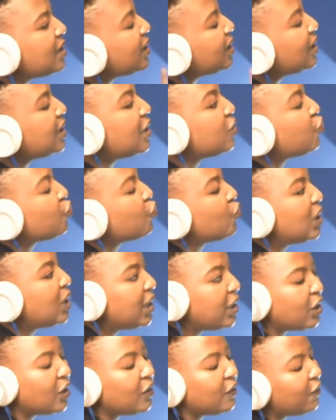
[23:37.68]
it can get
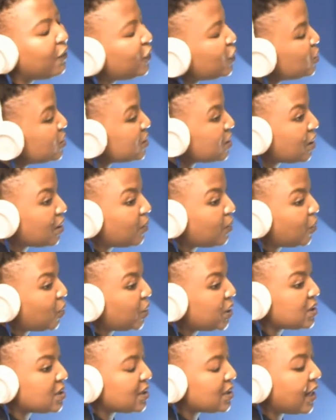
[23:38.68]
really confusing,
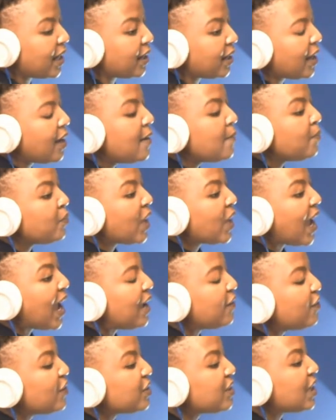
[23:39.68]
boys. Like I
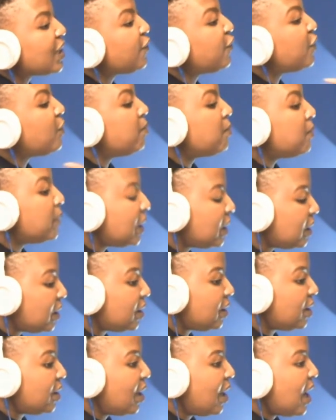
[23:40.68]
even think for
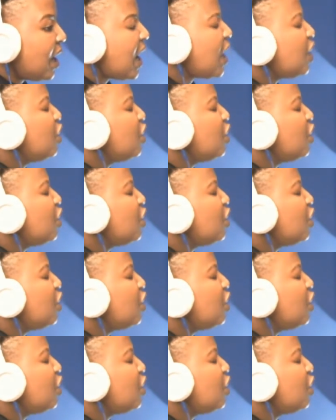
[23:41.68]
me, a